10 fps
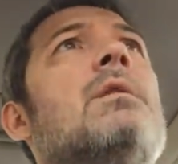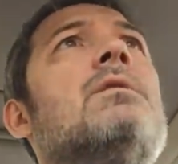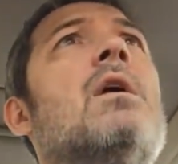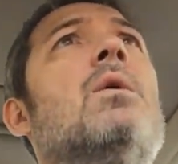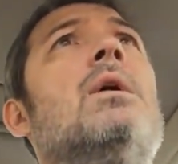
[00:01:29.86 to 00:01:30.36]

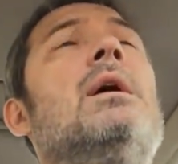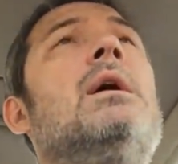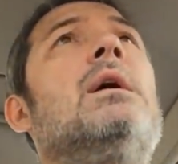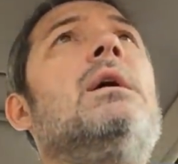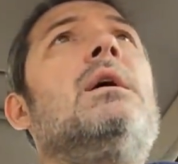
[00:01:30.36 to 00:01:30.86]
So
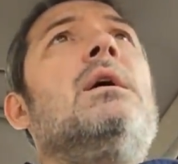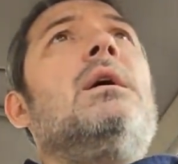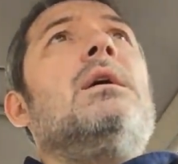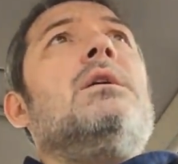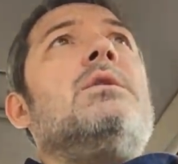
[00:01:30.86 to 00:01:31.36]

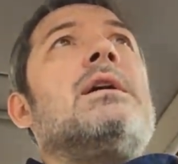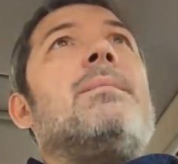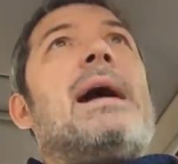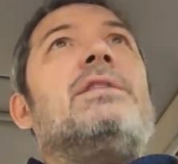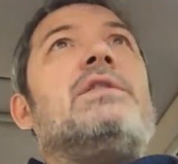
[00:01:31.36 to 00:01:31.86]
you can
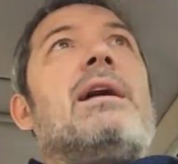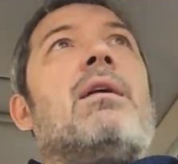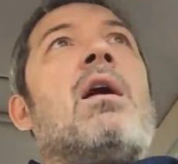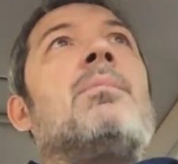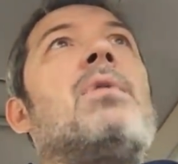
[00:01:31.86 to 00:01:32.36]
imagine
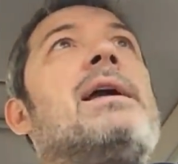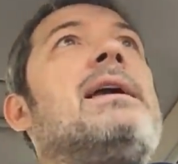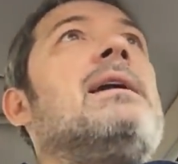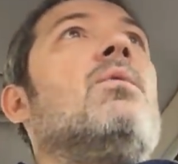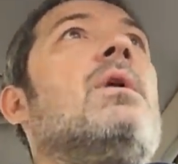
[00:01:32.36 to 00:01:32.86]
how
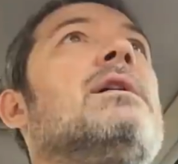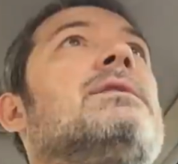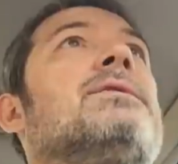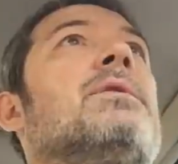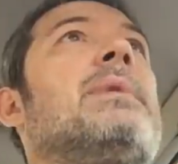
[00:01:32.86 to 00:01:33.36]
heartbreaking it
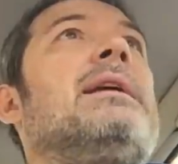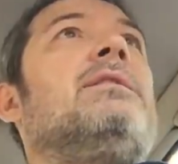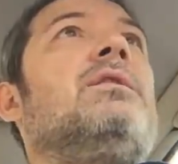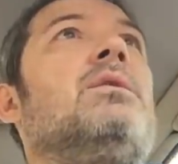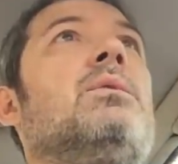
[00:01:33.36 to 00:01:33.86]
was for me
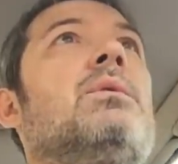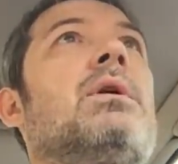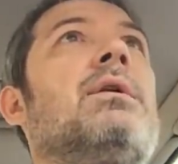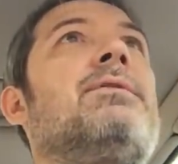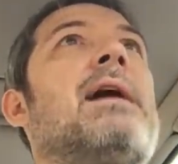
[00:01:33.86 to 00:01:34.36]
to
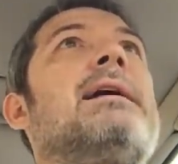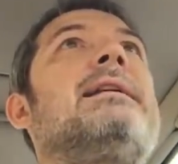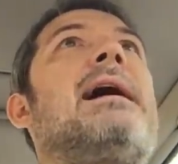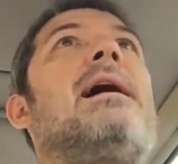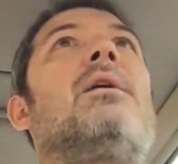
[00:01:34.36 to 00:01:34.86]

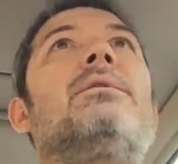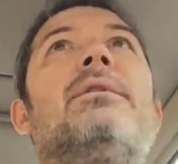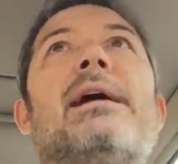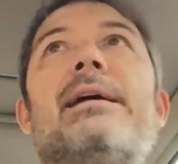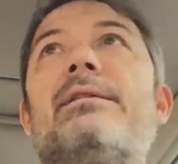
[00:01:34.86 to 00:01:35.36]
find out
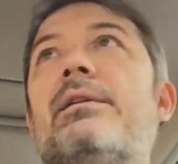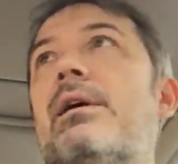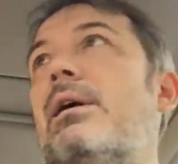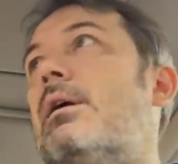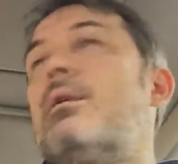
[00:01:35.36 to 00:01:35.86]
that
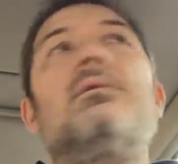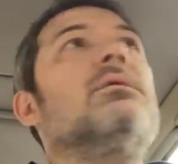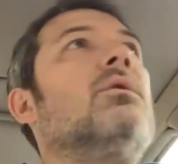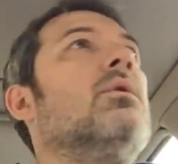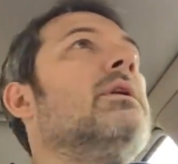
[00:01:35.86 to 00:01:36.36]
uh,
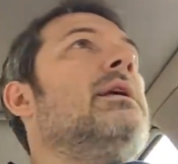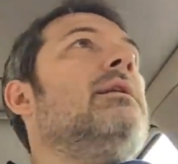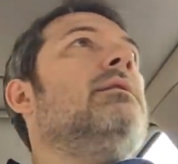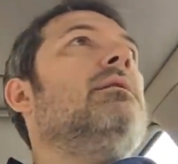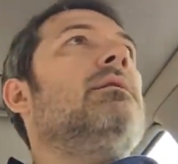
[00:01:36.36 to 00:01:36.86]

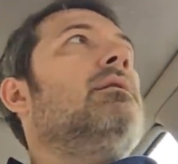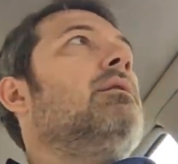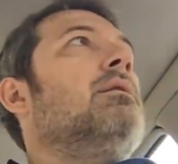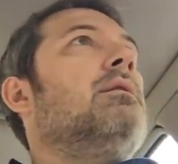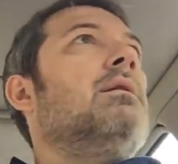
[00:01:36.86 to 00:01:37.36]
Gordon
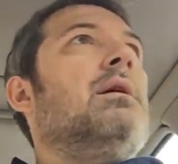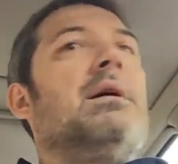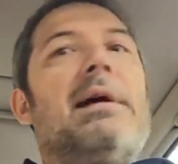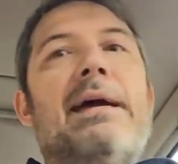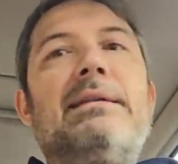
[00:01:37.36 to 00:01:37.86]

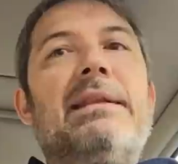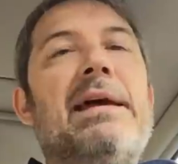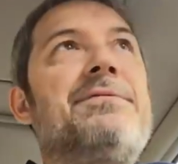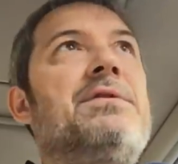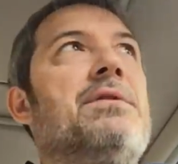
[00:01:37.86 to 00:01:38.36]
uh, had
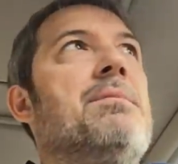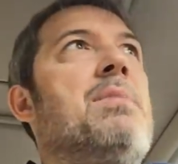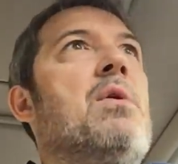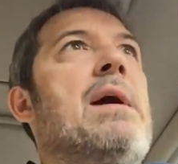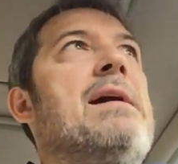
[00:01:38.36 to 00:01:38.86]
left the
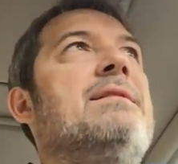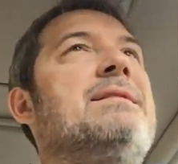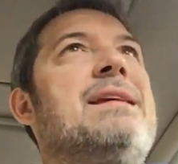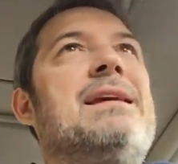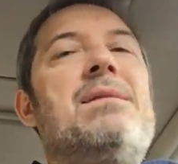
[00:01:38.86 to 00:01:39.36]

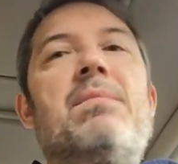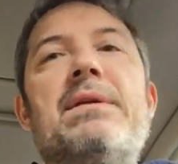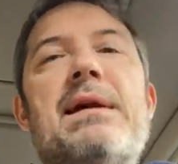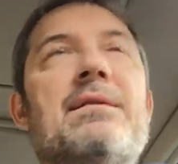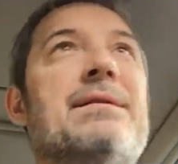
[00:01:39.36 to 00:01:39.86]
Boaz team,
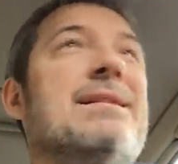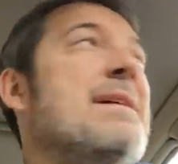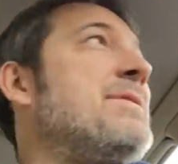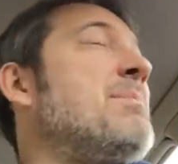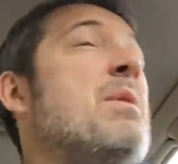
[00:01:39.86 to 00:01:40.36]
but not only
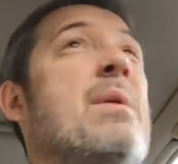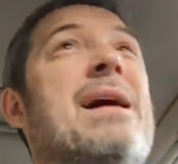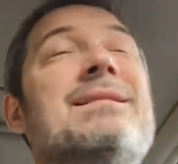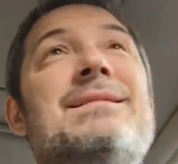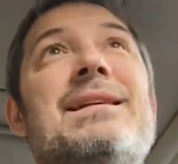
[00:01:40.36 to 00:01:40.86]
left the
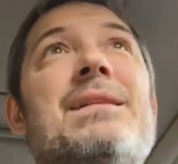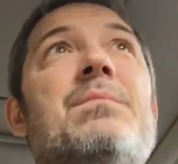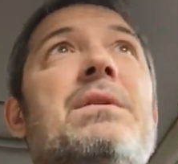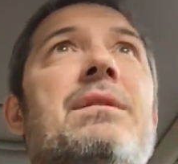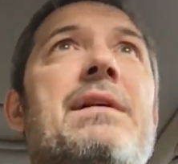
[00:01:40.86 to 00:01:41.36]
Boaz
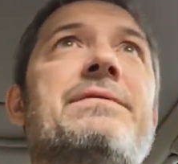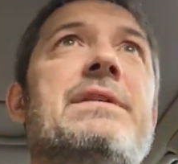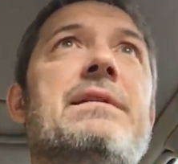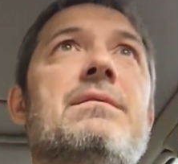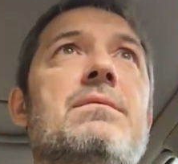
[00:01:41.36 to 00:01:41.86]
team, but left
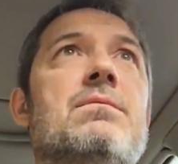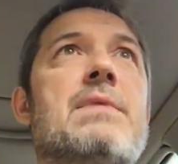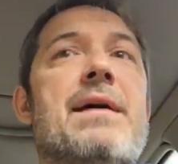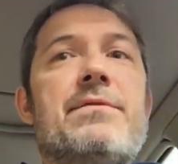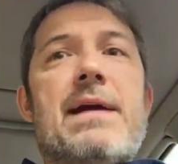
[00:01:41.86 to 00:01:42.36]
it
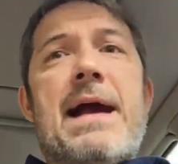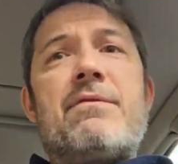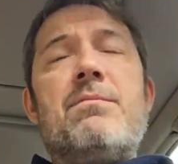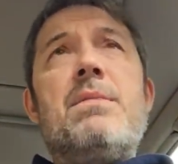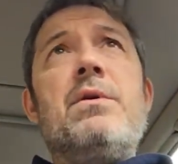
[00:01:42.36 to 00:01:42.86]
rather
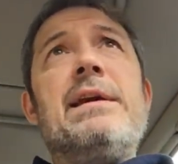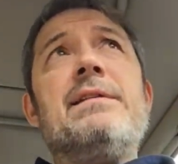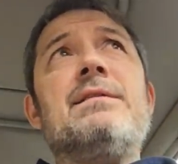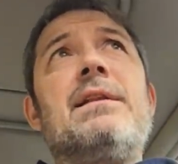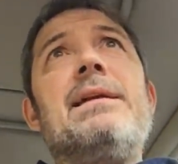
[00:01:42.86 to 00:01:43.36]

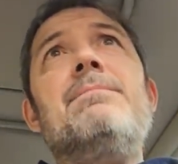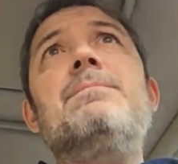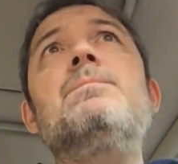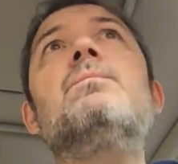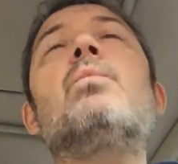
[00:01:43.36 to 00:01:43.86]
acrimoniously
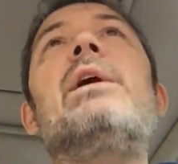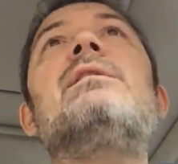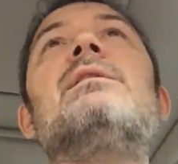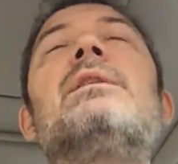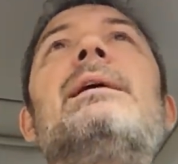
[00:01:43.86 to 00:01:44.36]

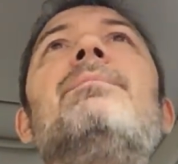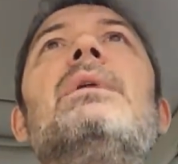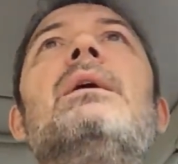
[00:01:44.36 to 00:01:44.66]
recently.